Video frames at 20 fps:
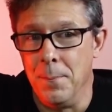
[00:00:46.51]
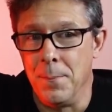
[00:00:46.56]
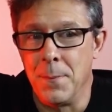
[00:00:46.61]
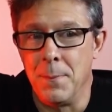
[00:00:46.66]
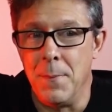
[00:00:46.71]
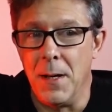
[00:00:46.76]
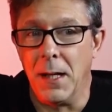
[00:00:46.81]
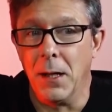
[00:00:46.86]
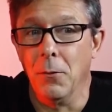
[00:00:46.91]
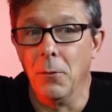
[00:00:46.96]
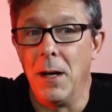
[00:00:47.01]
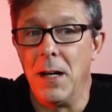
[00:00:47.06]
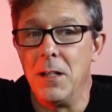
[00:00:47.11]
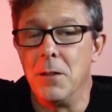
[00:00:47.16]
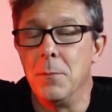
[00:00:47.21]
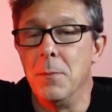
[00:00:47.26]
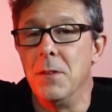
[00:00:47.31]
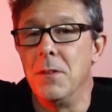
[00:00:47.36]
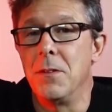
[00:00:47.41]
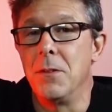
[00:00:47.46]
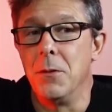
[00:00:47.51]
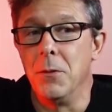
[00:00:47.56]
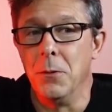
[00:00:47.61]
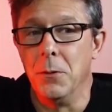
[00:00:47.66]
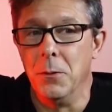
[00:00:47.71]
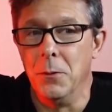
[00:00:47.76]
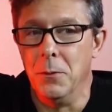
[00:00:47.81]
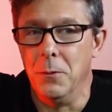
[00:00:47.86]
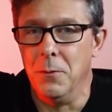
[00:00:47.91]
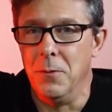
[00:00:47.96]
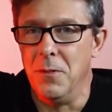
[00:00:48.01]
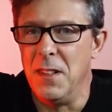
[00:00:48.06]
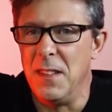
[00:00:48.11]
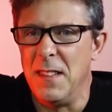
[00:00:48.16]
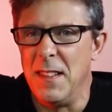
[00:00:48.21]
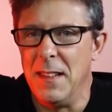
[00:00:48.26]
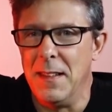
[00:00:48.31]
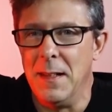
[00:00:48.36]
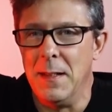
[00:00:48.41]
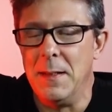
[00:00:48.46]
make arrangements to
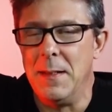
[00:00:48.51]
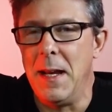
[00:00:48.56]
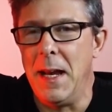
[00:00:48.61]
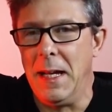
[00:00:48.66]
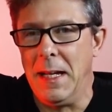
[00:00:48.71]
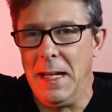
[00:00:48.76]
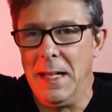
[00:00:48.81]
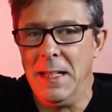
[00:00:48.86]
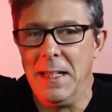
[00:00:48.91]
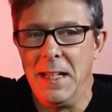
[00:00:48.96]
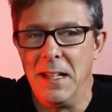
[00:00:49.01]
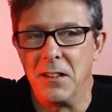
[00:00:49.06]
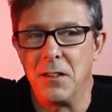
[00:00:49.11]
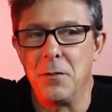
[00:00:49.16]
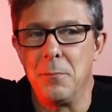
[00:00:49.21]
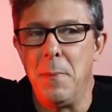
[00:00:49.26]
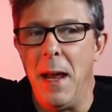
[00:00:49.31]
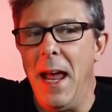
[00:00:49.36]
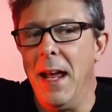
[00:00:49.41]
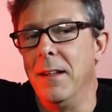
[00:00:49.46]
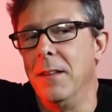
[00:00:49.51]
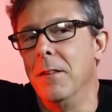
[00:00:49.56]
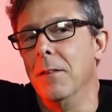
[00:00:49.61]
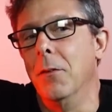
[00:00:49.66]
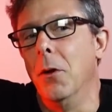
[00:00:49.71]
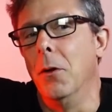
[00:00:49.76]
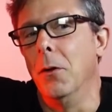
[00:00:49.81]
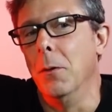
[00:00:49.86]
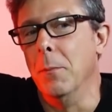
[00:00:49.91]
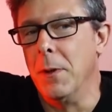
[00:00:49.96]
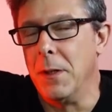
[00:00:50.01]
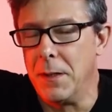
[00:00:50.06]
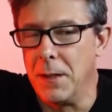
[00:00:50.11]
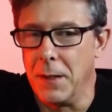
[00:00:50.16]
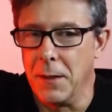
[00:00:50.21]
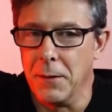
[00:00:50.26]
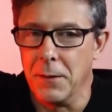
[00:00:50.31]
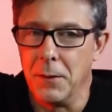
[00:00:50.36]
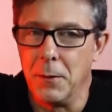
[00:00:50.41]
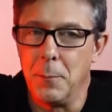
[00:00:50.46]
visit and take in the expanse of all the
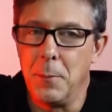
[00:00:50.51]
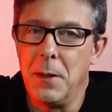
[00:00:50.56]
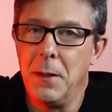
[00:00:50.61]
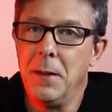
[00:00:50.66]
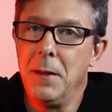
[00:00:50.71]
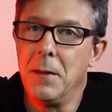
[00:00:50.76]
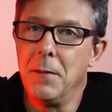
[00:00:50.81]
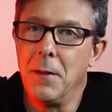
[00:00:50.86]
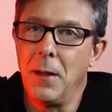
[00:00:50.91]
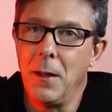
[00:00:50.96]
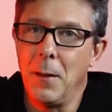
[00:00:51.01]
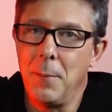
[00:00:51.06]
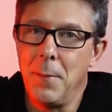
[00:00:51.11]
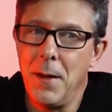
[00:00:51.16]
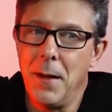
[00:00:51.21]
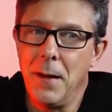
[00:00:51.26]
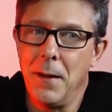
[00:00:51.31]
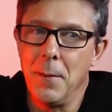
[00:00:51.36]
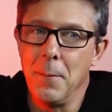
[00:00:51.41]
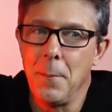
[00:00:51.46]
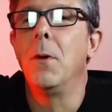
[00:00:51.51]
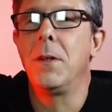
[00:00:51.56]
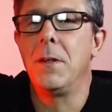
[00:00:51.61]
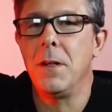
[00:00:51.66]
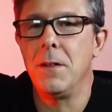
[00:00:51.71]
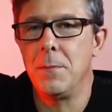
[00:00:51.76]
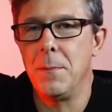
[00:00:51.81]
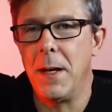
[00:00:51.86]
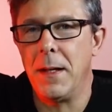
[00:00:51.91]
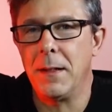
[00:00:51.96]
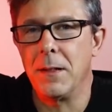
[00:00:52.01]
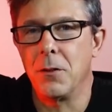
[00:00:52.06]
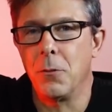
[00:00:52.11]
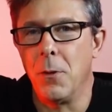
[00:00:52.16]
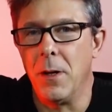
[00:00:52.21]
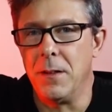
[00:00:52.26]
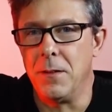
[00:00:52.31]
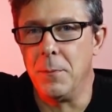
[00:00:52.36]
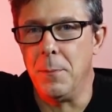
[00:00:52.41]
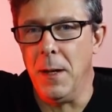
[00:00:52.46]
material being developed there. What does make this
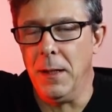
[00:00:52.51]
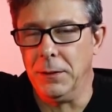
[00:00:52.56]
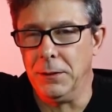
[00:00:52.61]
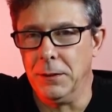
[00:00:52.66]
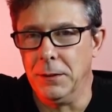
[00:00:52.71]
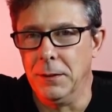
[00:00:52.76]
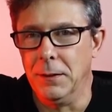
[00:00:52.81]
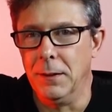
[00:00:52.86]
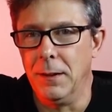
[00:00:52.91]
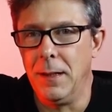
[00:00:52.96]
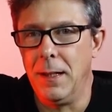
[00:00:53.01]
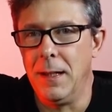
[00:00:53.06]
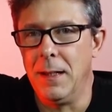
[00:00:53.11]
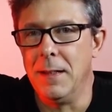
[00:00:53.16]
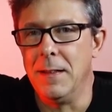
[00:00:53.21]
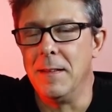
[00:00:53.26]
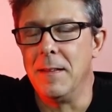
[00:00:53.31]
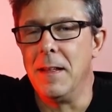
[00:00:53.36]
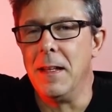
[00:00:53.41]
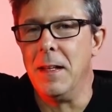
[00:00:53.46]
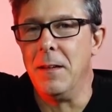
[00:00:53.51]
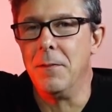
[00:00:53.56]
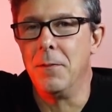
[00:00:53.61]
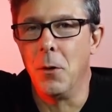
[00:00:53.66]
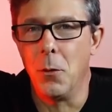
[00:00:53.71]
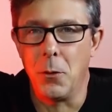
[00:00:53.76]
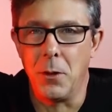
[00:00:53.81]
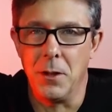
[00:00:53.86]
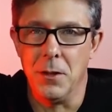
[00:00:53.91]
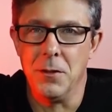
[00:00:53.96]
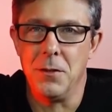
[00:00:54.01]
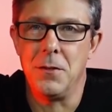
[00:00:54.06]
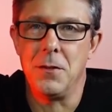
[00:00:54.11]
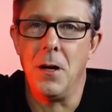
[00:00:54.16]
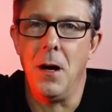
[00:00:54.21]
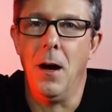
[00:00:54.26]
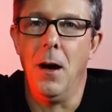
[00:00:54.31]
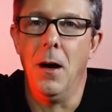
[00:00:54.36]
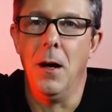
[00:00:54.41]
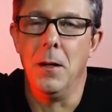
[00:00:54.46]
quite special is the focus
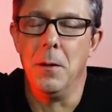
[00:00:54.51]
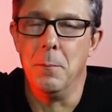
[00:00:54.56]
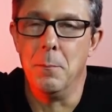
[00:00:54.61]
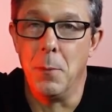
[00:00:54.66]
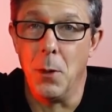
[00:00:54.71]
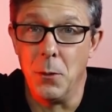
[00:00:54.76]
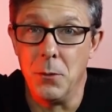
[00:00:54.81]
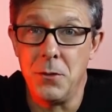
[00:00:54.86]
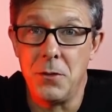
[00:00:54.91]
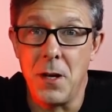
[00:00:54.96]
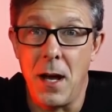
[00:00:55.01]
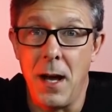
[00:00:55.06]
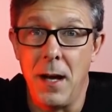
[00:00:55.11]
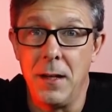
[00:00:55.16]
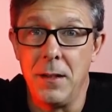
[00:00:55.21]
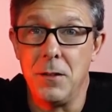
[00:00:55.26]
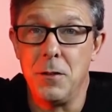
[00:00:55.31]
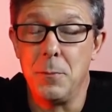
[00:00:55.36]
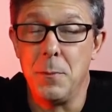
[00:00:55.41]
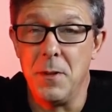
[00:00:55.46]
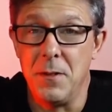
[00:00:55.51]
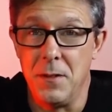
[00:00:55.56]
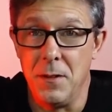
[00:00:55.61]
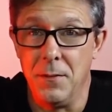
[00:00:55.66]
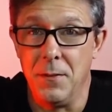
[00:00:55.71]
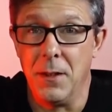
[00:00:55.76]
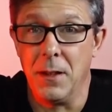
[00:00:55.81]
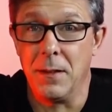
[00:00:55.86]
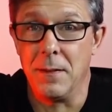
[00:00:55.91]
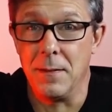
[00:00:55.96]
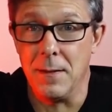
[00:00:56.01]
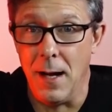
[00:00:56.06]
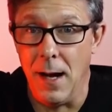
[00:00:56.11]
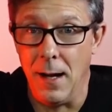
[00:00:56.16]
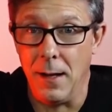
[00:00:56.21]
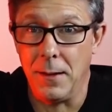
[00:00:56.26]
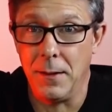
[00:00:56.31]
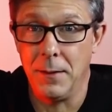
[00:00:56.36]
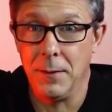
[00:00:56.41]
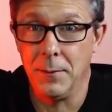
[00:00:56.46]
on bonsai specific
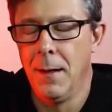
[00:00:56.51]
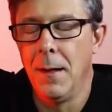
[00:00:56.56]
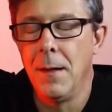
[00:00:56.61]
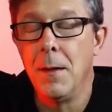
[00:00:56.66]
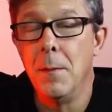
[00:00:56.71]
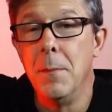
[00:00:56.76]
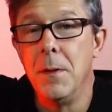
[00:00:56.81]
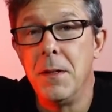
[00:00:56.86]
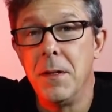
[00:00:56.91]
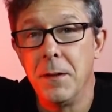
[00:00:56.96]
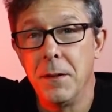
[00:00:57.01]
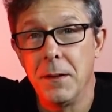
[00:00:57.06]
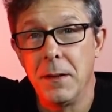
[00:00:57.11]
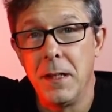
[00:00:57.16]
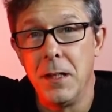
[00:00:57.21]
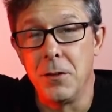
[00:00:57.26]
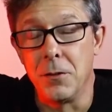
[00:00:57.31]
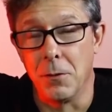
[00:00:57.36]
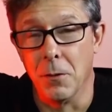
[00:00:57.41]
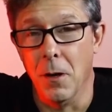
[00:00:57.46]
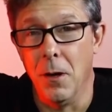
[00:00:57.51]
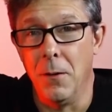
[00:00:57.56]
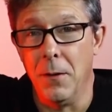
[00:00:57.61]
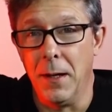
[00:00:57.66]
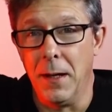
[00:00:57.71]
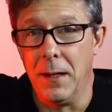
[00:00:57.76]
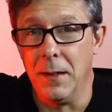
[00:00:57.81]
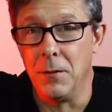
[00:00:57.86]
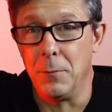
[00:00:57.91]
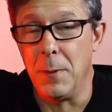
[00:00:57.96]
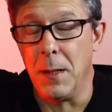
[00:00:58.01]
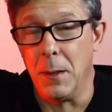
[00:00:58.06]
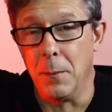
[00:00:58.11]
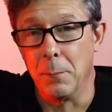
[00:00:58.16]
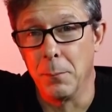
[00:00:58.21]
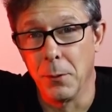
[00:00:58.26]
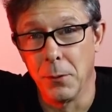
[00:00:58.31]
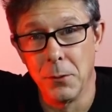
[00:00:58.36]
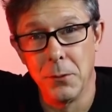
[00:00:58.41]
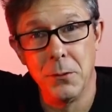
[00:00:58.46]
stock. The material he's growing is being
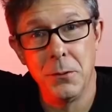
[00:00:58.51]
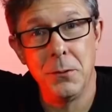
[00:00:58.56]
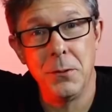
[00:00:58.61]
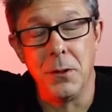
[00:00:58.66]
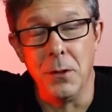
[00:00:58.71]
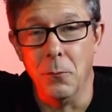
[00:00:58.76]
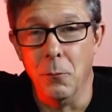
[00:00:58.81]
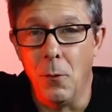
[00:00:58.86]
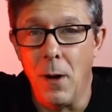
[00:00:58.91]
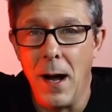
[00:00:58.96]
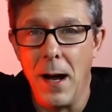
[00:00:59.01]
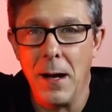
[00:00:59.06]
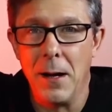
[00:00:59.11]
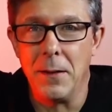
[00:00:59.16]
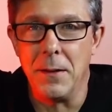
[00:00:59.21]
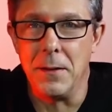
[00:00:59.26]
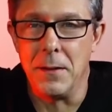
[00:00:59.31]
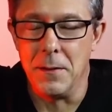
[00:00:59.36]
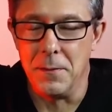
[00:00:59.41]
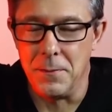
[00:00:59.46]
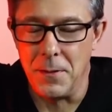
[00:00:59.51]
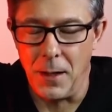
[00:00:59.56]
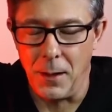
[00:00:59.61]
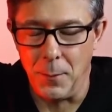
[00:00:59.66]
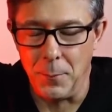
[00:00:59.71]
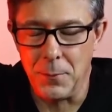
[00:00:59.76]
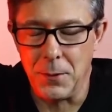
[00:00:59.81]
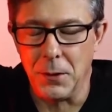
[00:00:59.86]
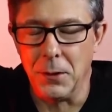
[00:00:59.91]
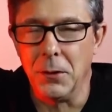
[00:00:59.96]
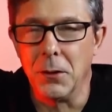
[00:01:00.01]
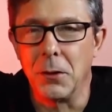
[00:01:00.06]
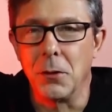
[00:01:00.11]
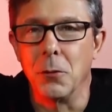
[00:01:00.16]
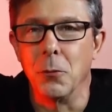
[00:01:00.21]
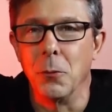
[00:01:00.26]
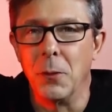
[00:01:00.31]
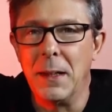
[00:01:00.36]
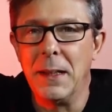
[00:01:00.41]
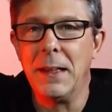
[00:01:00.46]
pruned and wired and developed to look
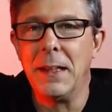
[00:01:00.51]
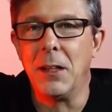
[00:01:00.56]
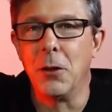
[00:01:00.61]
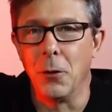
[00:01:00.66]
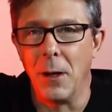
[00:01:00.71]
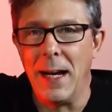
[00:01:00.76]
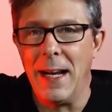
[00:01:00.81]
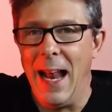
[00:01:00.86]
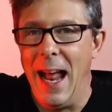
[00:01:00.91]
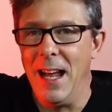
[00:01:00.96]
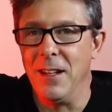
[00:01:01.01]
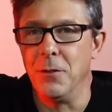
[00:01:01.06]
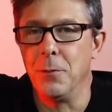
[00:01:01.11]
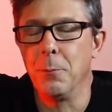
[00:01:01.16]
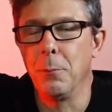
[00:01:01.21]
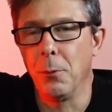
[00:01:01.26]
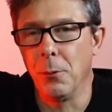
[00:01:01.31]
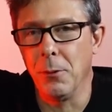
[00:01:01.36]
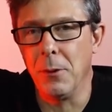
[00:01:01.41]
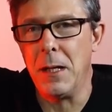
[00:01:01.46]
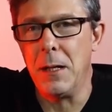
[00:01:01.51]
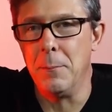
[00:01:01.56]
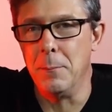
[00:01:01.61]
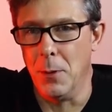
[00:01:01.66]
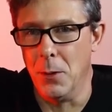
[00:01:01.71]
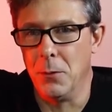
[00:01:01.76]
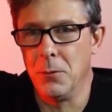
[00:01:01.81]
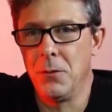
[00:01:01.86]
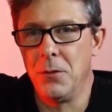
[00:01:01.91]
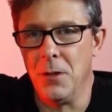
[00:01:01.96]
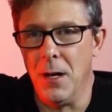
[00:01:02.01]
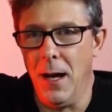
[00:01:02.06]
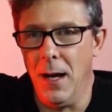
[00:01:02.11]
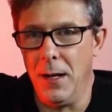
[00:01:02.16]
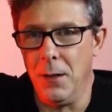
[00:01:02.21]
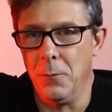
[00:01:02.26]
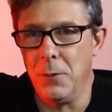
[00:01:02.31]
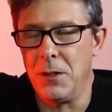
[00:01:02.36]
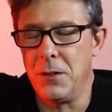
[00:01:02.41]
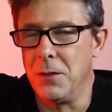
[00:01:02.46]
really great as
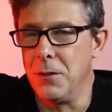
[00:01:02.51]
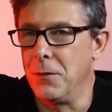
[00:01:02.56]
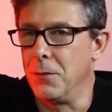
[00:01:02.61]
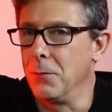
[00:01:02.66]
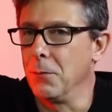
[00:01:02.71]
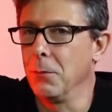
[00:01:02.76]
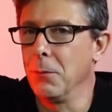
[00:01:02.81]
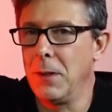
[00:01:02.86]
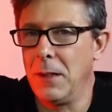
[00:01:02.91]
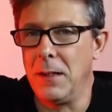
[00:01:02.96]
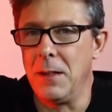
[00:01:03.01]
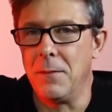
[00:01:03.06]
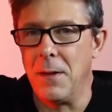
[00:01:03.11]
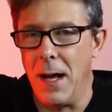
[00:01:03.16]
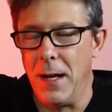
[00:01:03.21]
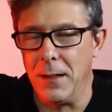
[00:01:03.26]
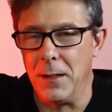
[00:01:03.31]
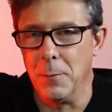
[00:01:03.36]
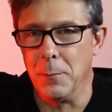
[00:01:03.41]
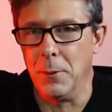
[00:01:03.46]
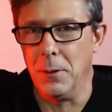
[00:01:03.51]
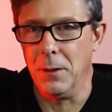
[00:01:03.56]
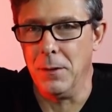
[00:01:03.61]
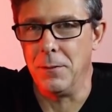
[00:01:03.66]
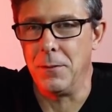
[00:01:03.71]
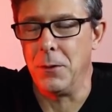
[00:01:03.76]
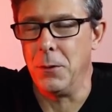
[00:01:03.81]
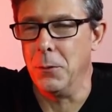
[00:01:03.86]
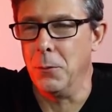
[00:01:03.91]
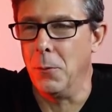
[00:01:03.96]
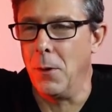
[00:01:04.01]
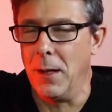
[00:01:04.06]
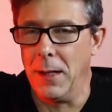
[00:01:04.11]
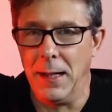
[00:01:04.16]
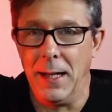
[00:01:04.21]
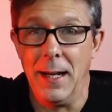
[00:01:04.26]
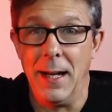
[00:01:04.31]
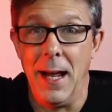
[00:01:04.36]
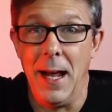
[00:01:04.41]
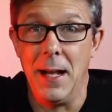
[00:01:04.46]
pre-bonsai, which is really valuable if you want to
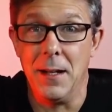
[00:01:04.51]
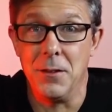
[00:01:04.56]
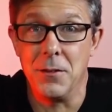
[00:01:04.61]
get a head